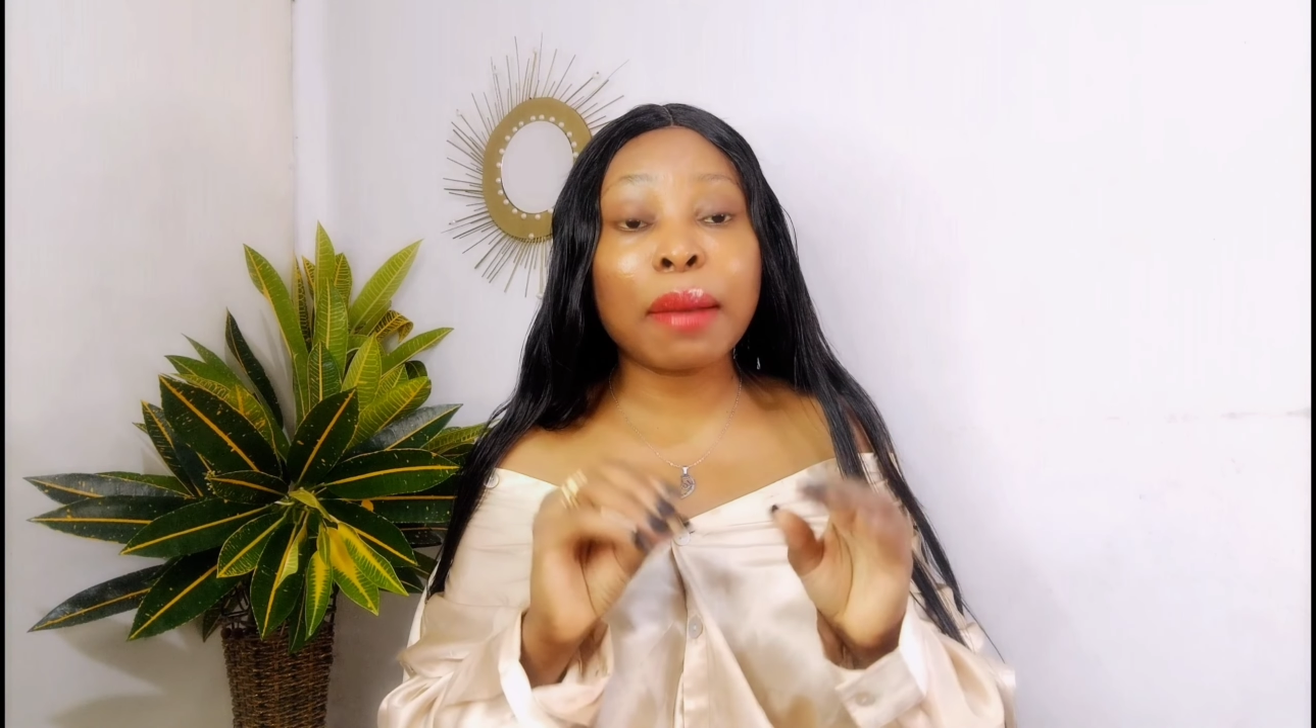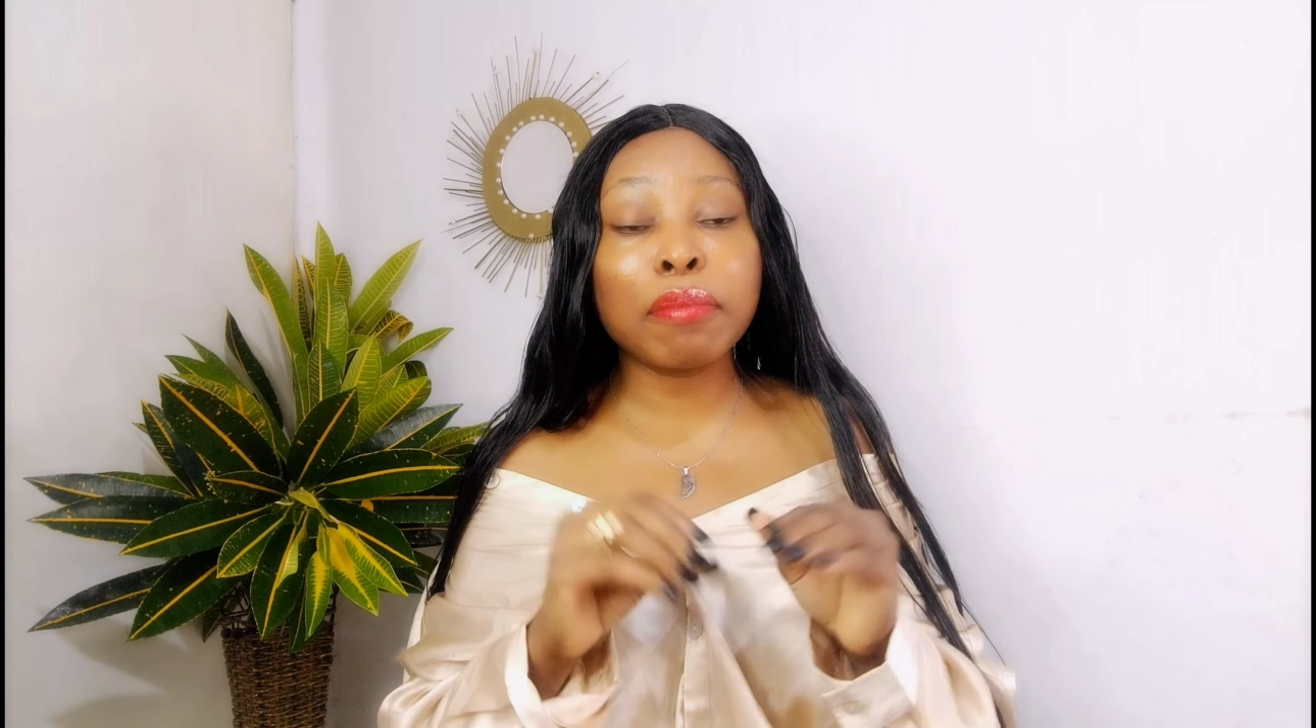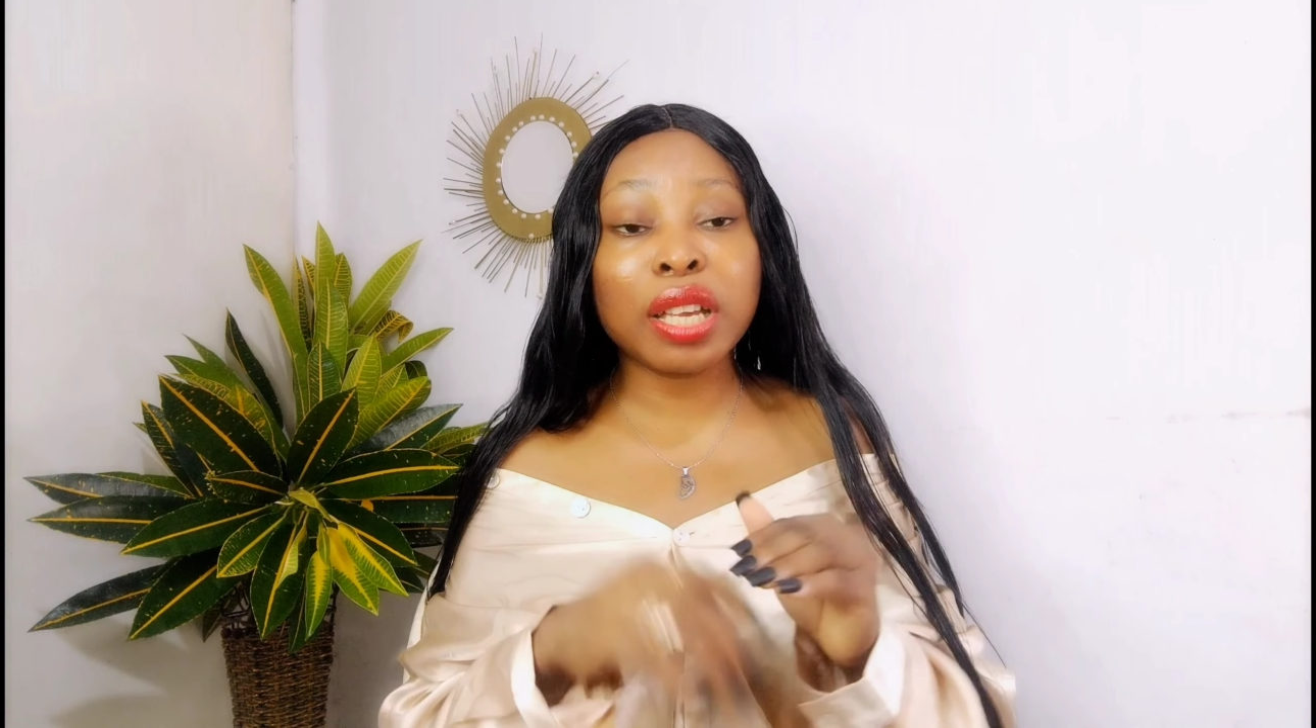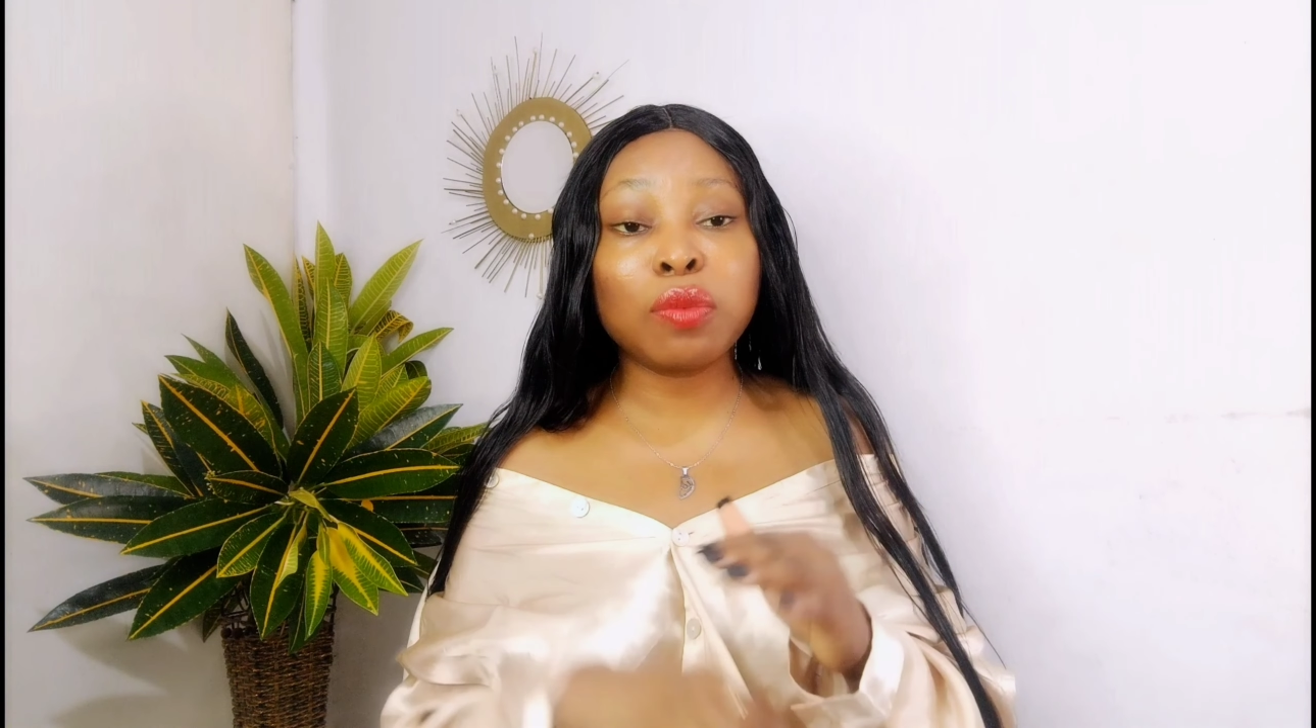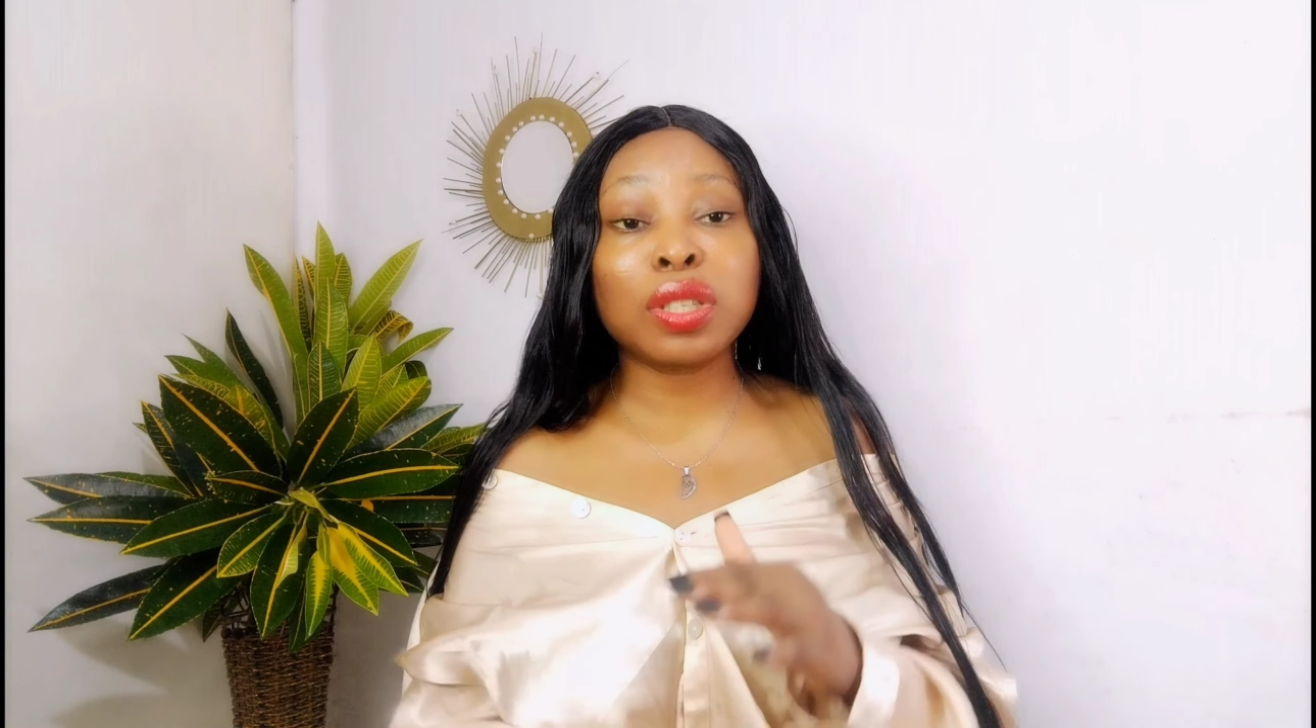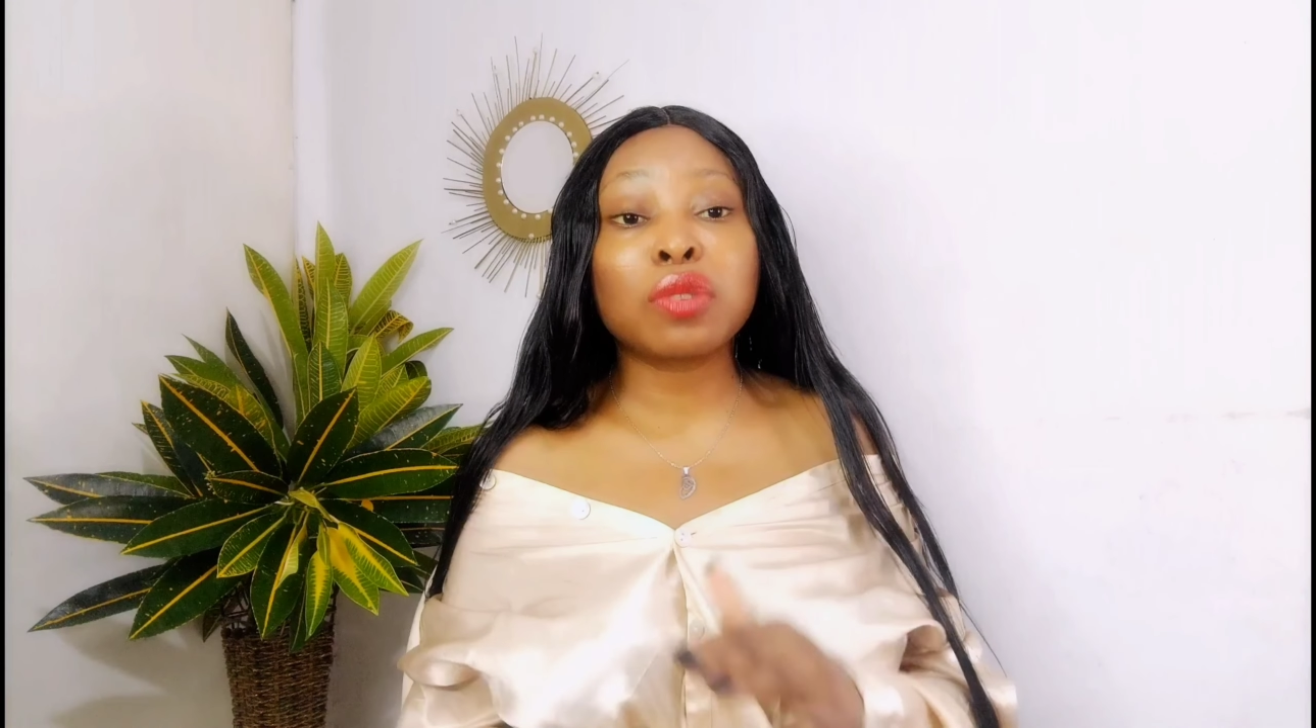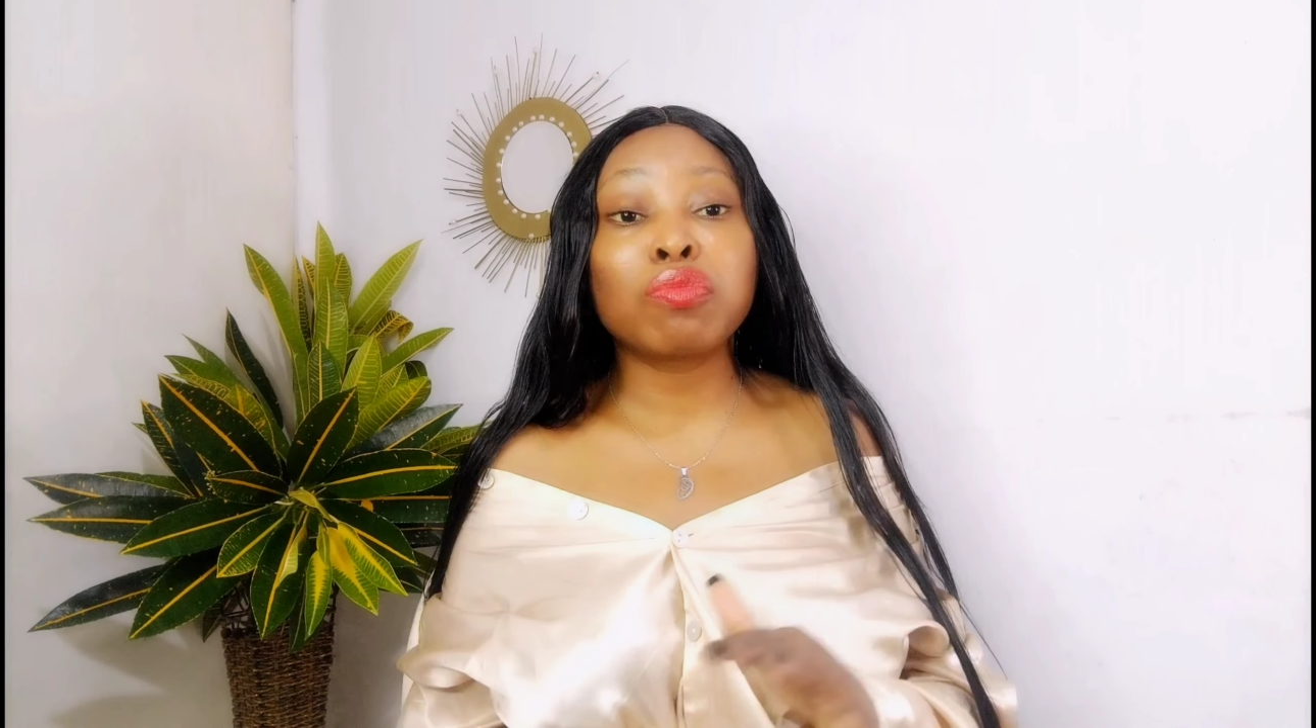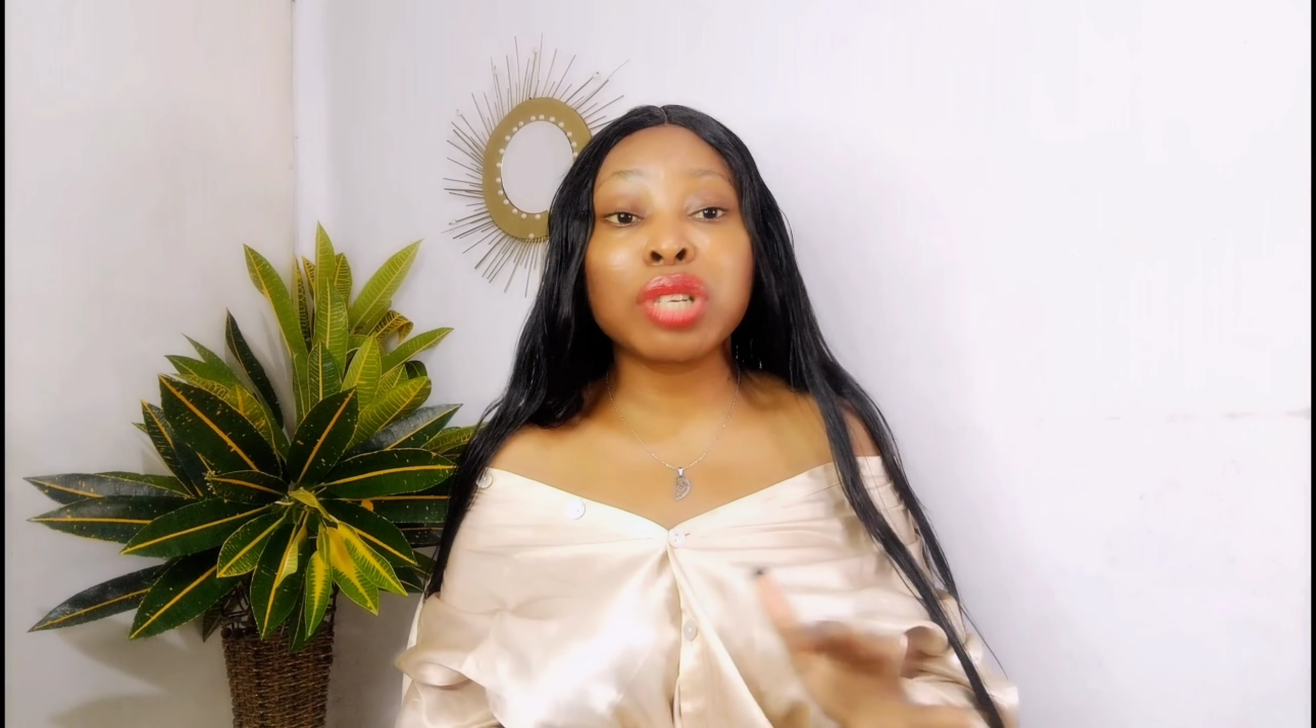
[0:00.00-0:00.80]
are made with